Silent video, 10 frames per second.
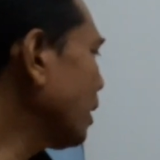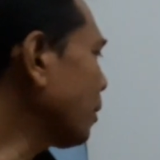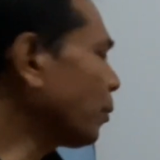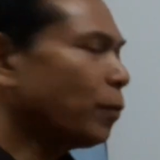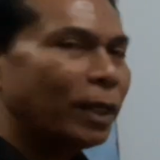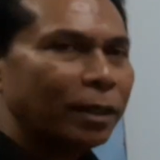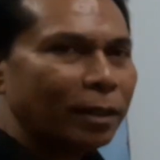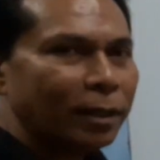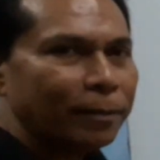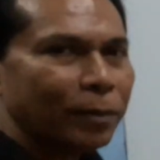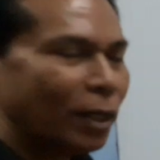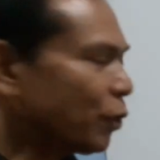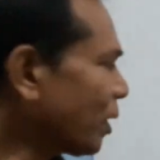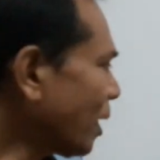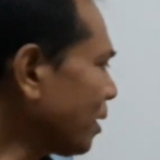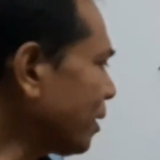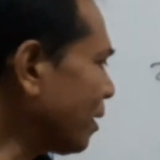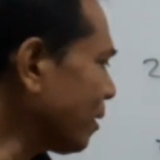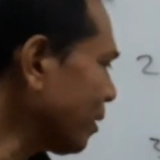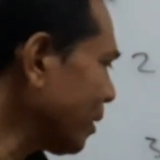And we rationalize the